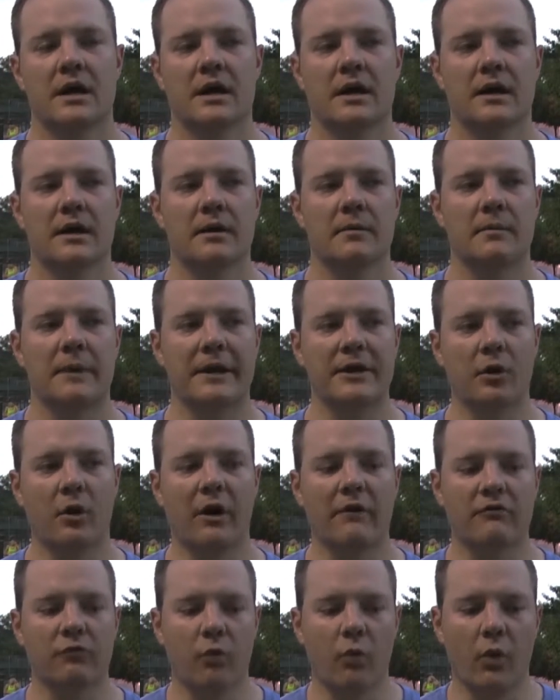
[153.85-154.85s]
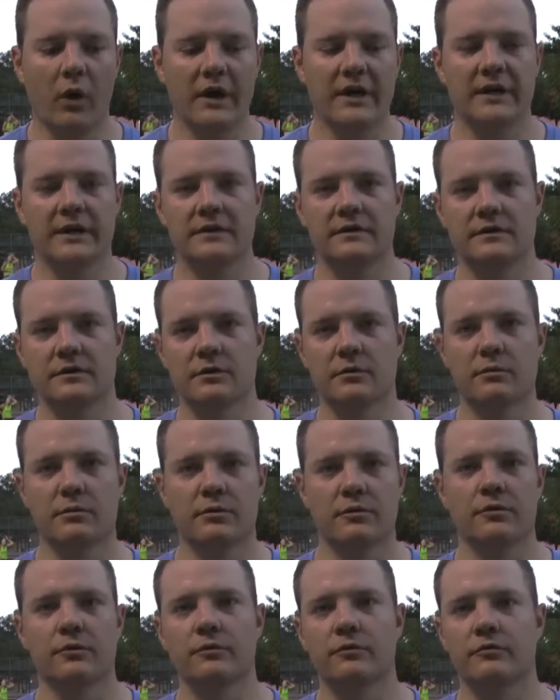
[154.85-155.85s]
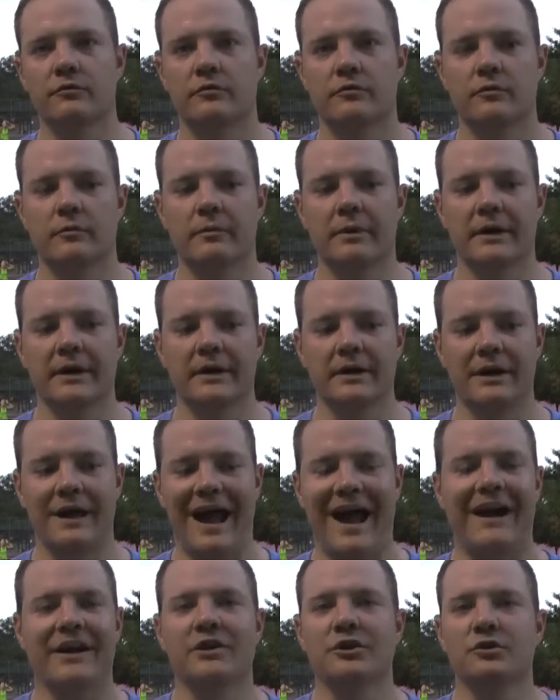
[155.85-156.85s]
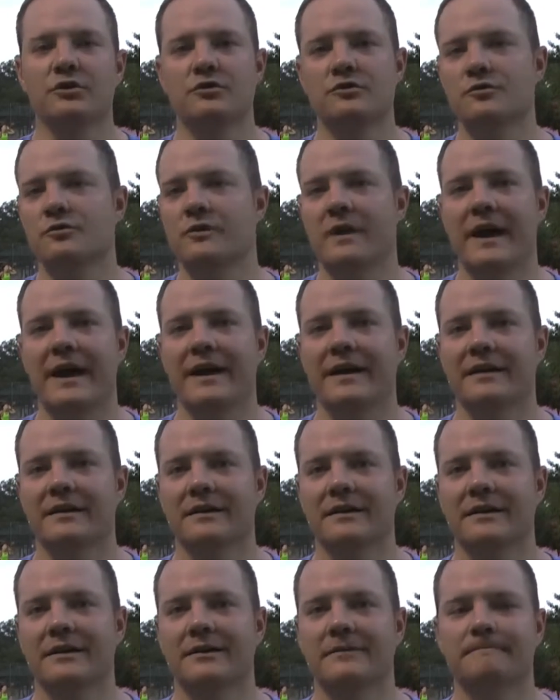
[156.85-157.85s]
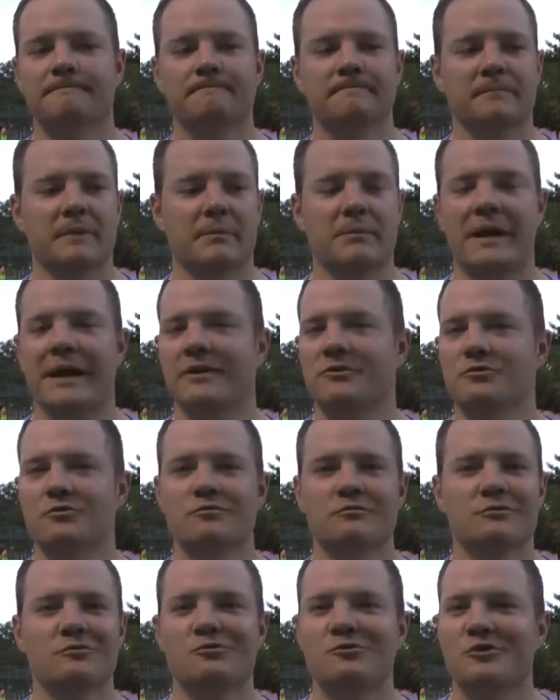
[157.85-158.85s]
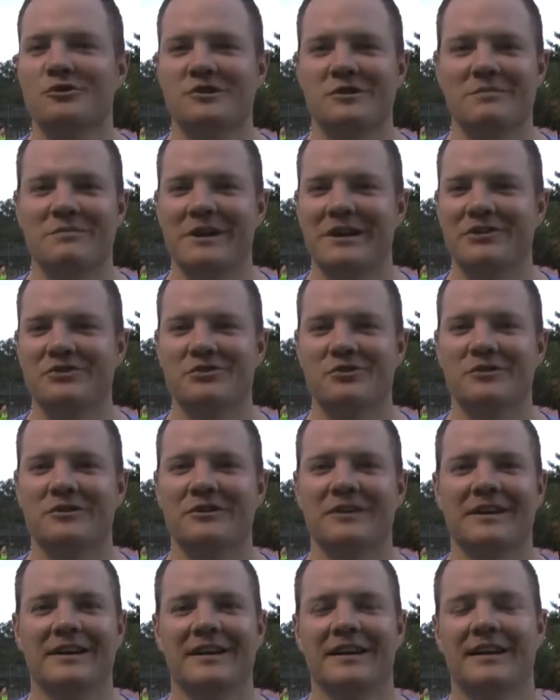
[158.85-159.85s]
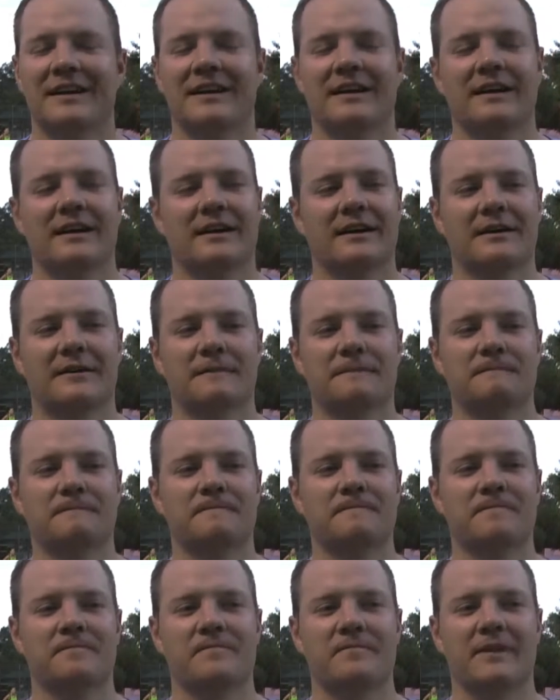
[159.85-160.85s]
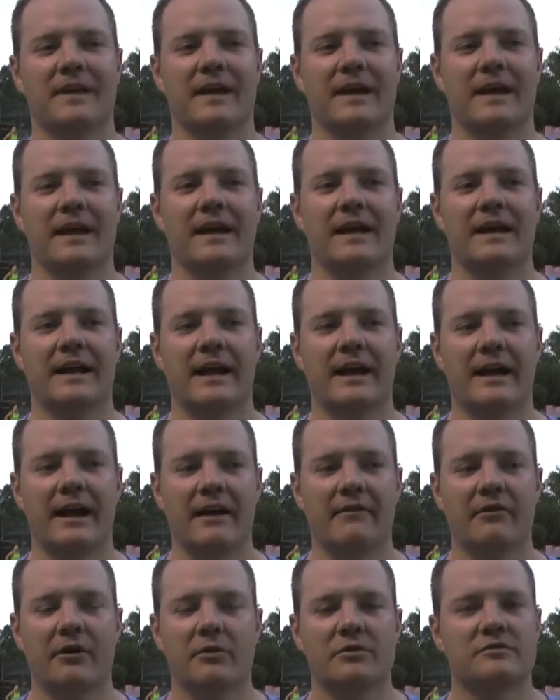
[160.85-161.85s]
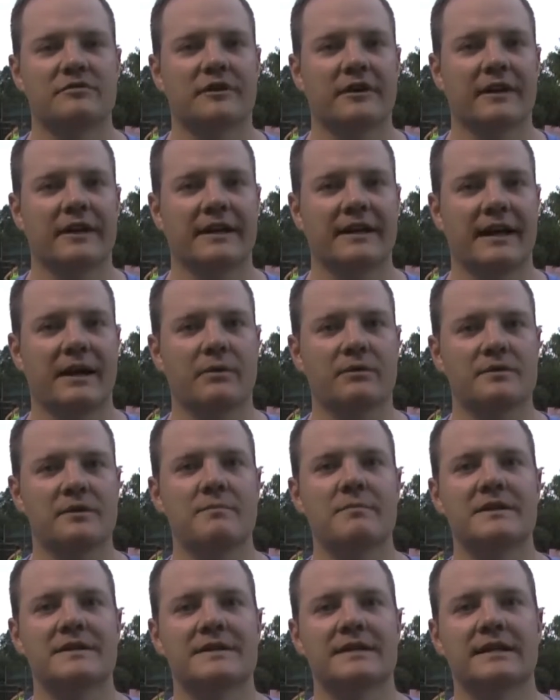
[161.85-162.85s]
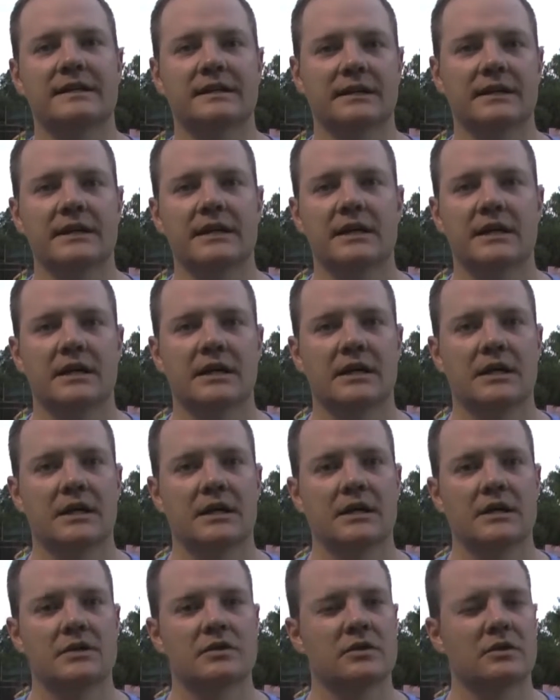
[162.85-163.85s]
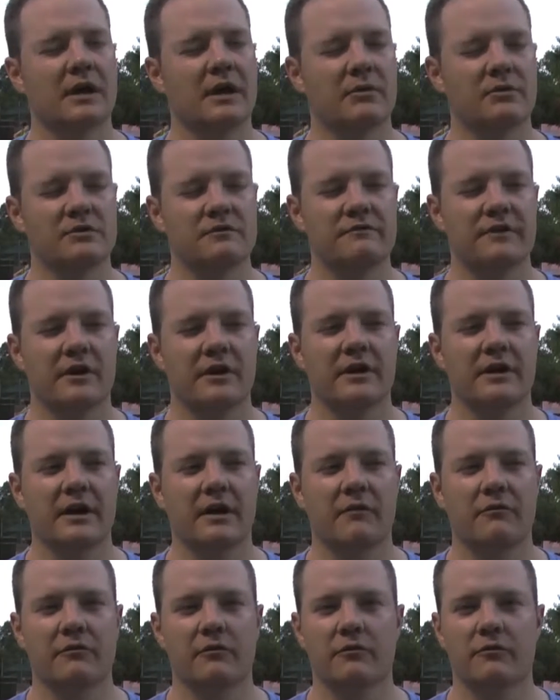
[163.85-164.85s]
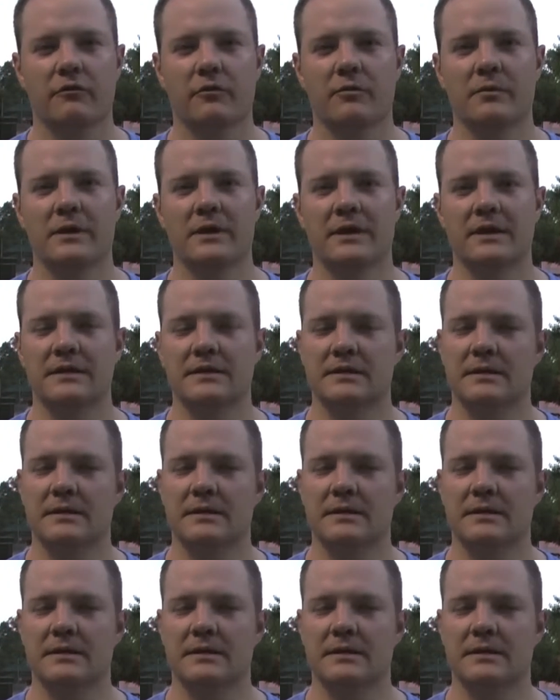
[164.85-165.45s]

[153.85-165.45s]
I know I've wanted to improve, but how do you do that? I'm not a nutrition major, and I've always felt like that was a missing link. So that was very helpful for me.